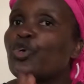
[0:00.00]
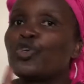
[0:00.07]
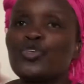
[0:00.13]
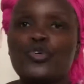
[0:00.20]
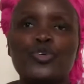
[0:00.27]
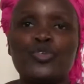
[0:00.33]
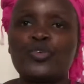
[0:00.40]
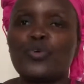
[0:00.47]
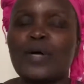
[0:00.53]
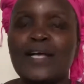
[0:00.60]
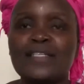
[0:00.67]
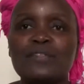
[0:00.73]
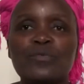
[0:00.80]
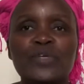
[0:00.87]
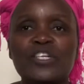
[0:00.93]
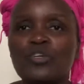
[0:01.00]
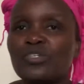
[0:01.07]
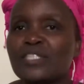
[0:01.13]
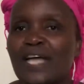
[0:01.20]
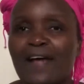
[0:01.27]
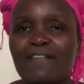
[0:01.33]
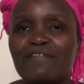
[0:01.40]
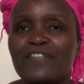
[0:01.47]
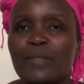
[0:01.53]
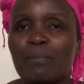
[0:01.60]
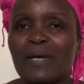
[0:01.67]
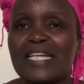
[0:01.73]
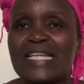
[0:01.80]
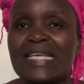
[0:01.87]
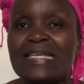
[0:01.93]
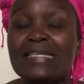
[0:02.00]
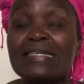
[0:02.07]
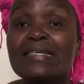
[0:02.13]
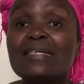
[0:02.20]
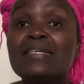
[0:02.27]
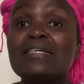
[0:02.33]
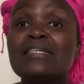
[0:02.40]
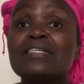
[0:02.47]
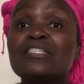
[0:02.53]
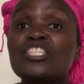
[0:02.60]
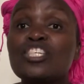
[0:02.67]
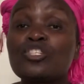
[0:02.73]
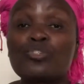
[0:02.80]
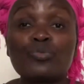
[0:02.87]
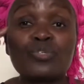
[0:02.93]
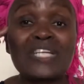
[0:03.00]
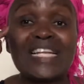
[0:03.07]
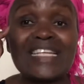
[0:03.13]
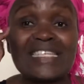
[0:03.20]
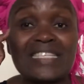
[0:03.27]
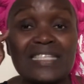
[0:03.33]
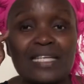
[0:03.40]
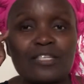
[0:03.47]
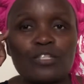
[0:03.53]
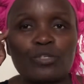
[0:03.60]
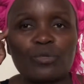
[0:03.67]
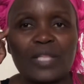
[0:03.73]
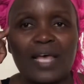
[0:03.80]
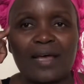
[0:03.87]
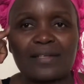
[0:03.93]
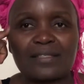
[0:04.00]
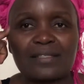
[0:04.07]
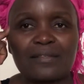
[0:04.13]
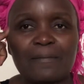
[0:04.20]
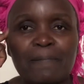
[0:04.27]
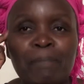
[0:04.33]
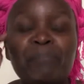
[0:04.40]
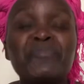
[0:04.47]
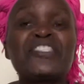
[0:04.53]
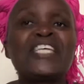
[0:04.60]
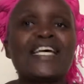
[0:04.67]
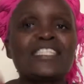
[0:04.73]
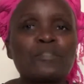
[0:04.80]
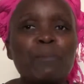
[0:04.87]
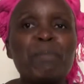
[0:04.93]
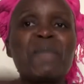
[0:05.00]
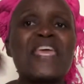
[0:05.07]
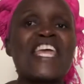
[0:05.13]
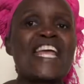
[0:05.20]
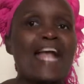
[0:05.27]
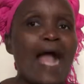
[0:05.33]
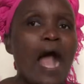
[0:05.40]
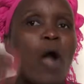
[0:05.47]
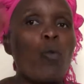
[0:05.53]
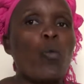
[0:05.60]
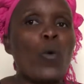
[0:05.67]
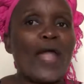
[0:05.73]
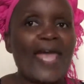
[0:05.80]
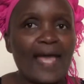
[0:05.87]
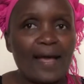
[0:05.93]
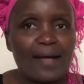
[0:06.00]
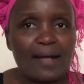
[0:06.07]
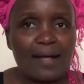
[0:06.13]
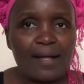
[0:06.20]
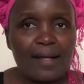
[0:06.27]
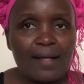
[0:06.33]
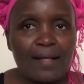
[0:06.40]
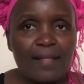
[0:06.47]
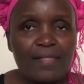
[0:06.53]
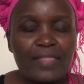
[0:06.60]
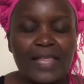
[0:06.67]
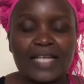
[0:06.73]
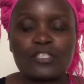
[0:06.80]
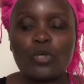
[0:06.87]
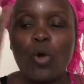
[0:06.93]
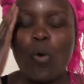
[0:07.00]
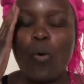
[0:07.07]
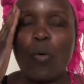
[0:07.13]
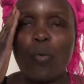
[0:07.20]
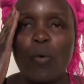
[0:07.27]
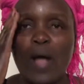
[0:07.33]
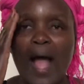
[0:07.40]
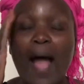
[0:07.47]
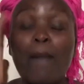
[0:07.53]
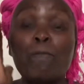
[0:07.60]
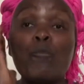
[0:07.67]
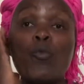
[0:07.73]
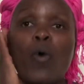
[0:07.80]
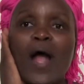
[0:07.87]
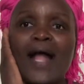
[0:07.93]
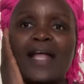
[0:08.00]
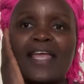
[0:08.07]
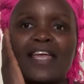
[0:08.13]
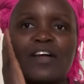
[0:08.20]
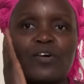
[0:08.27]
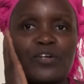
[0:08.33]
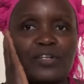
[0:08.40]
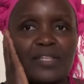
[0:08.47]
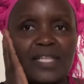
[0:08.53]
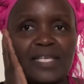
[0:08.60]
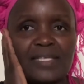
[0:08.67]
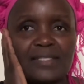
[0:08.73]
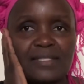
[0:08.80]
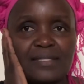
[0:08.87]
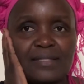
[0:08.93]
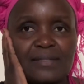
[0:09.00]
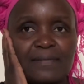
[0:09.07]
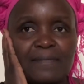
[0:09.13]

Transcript: no, no, honey, we don't have the money. She should listen to that. Just being aware that, oh, I'm working on this.